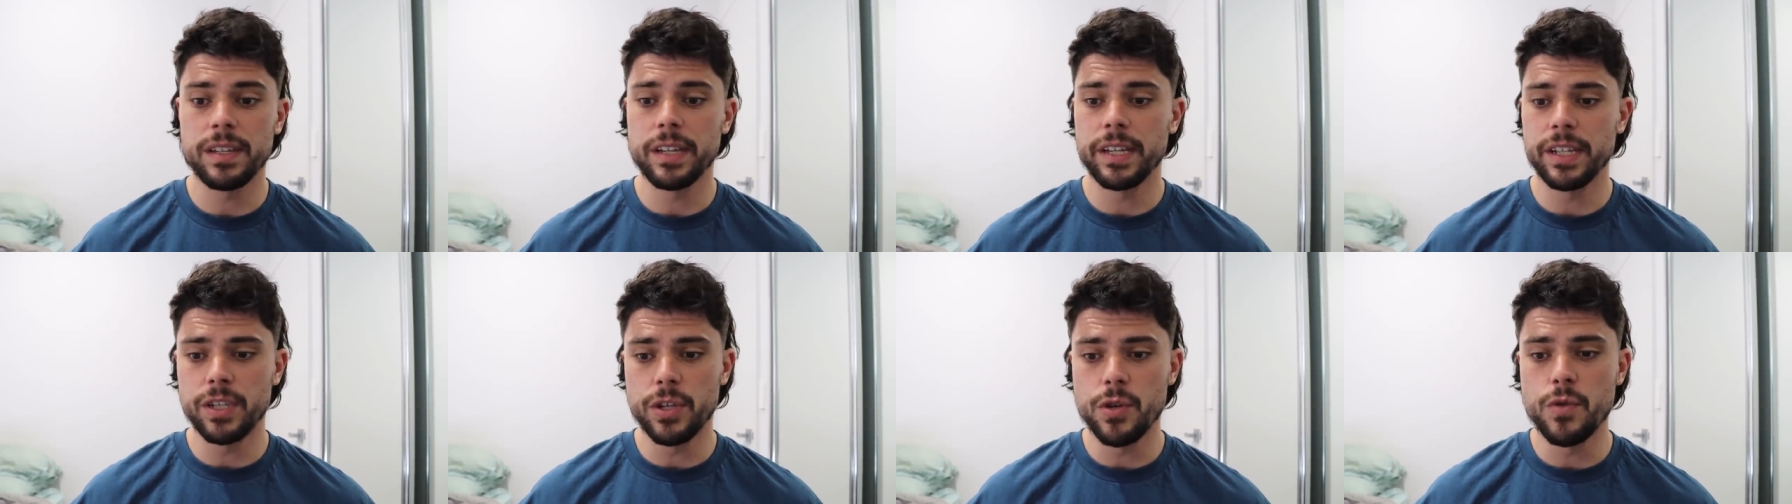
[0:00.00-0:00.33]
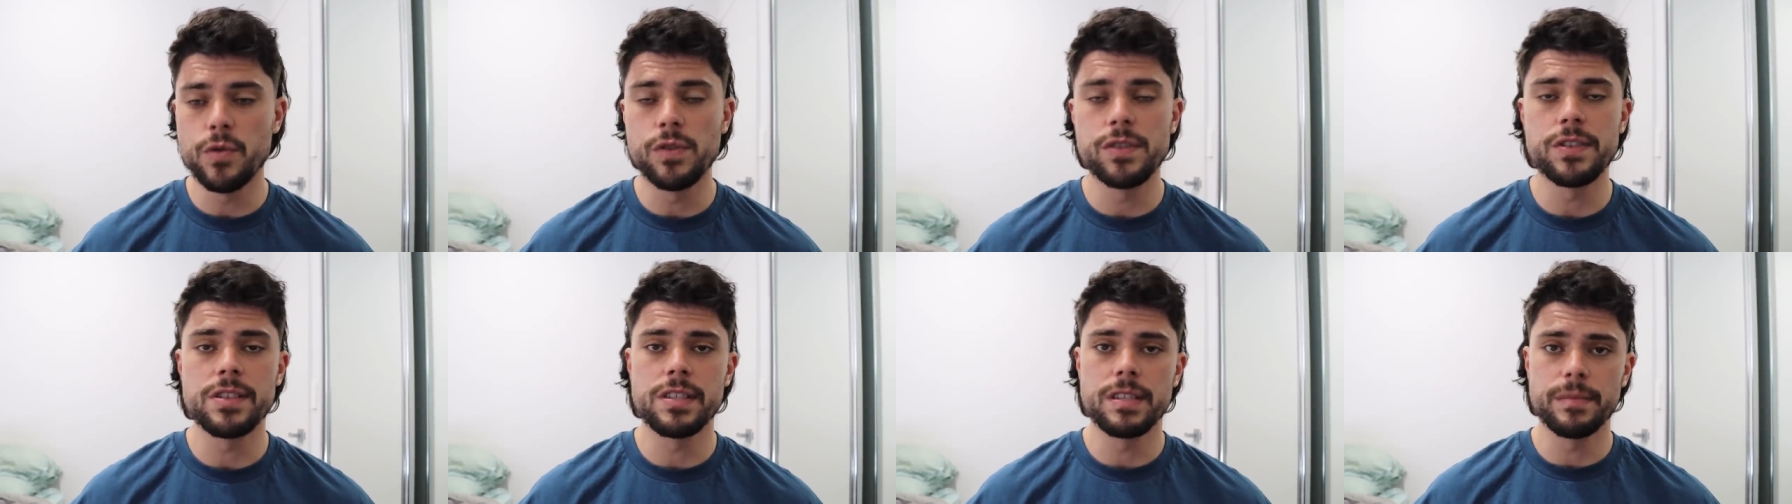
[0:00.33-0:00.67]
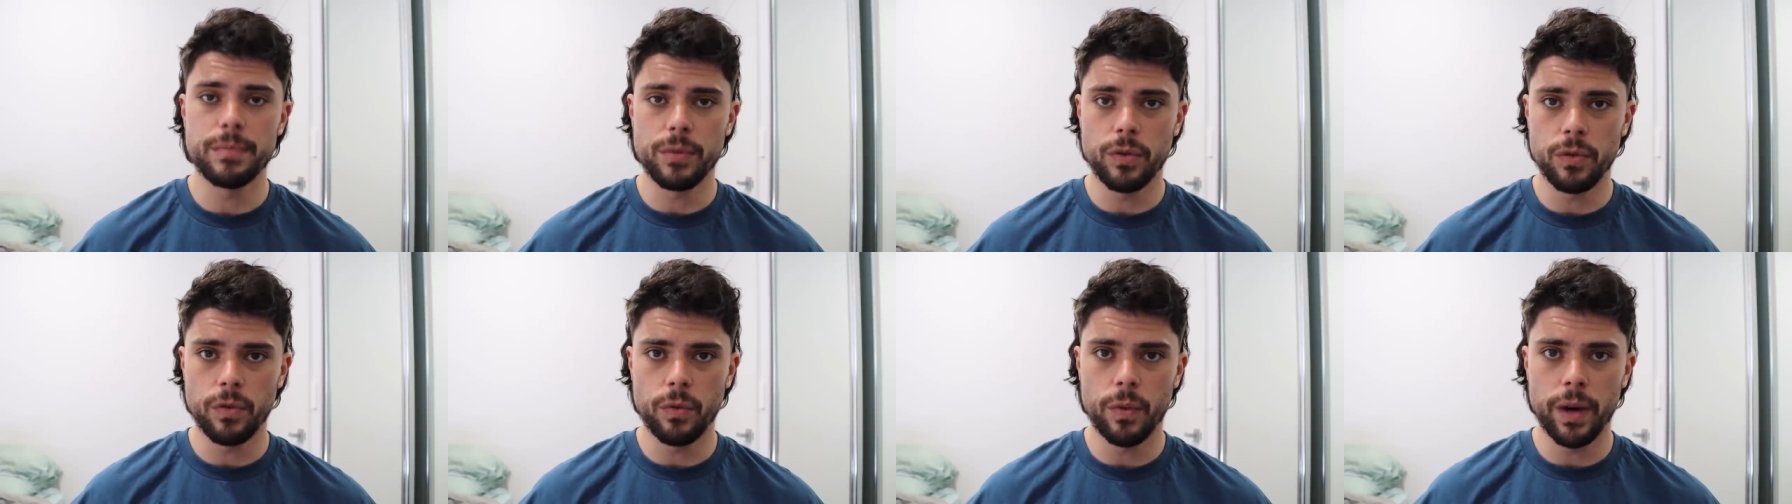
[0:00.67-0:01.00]
he, uses the
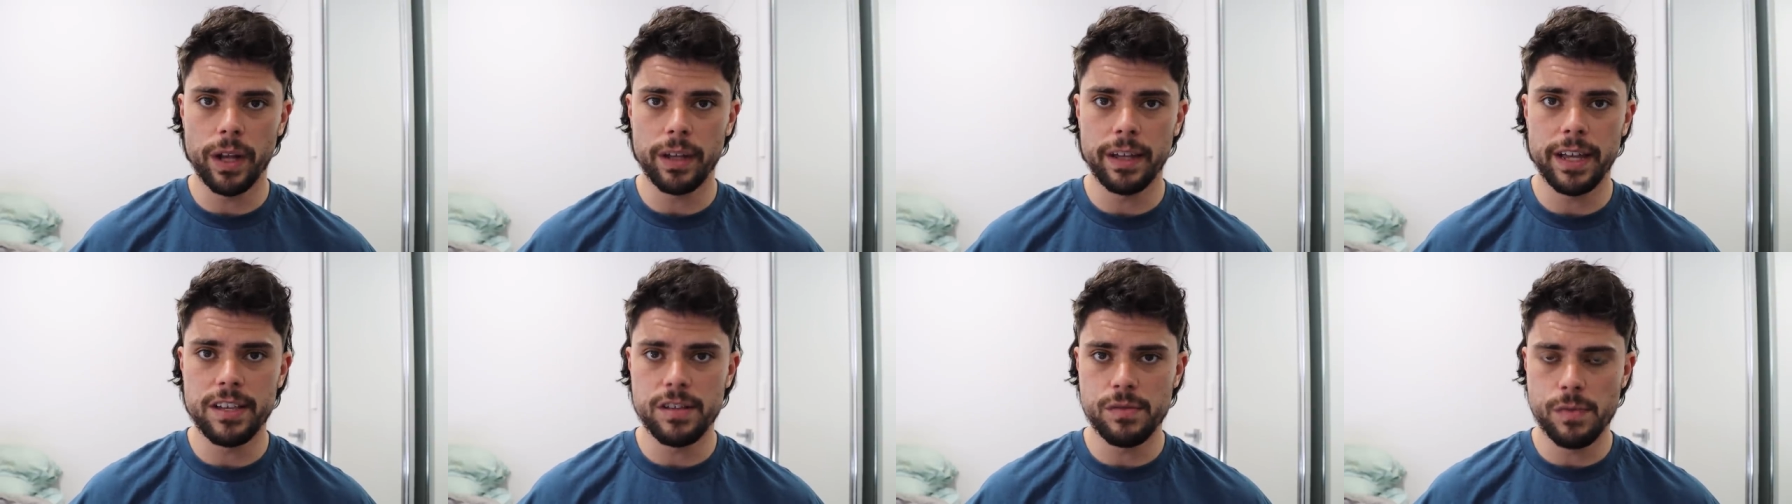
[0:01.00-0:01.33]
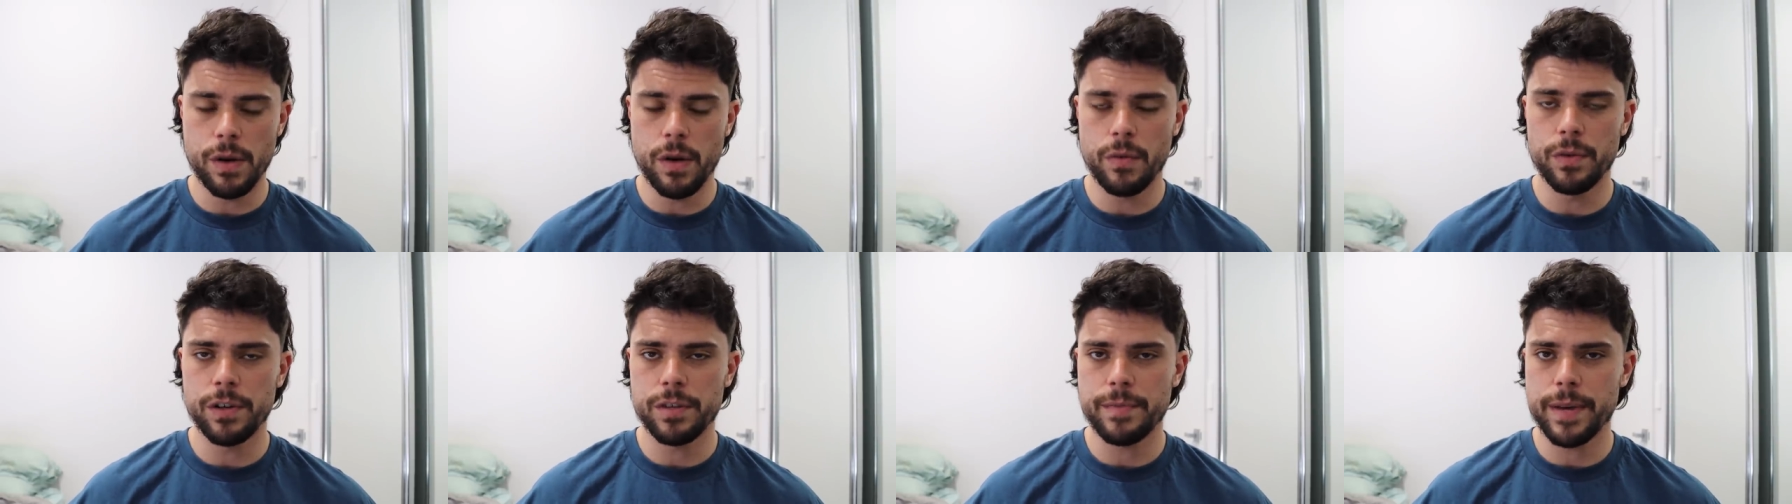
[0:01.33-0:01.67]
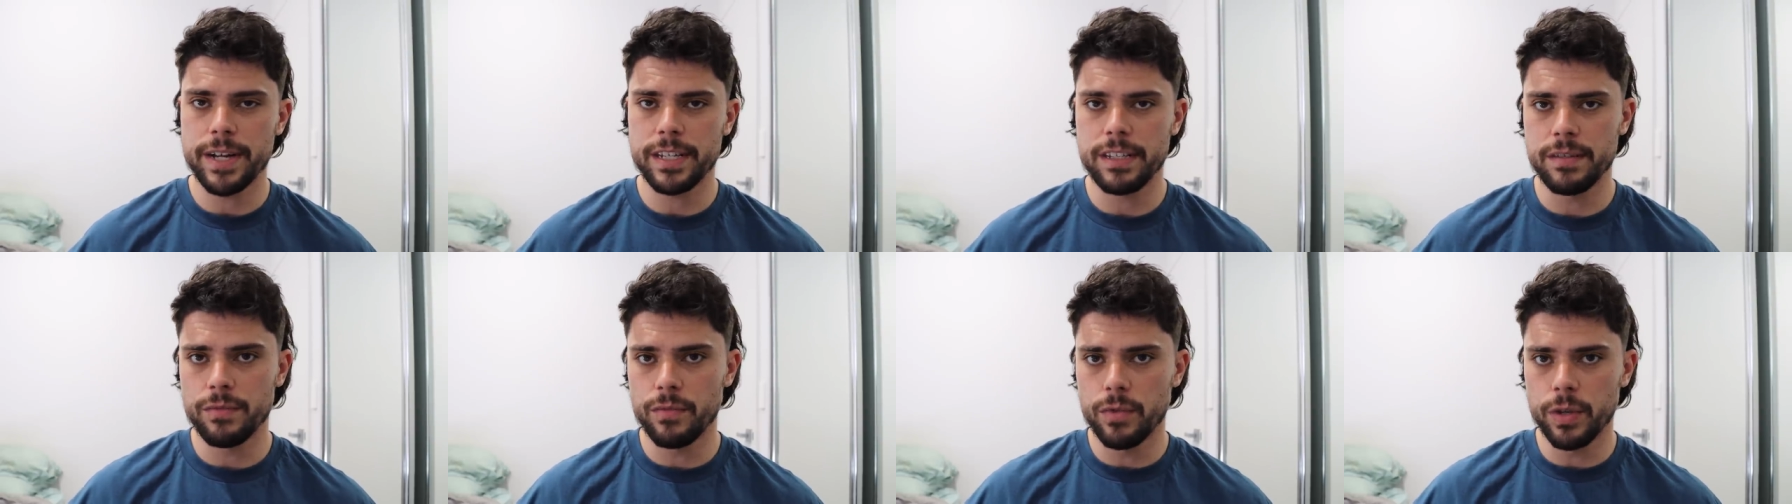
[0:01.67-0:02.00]
ball well as well, which makes him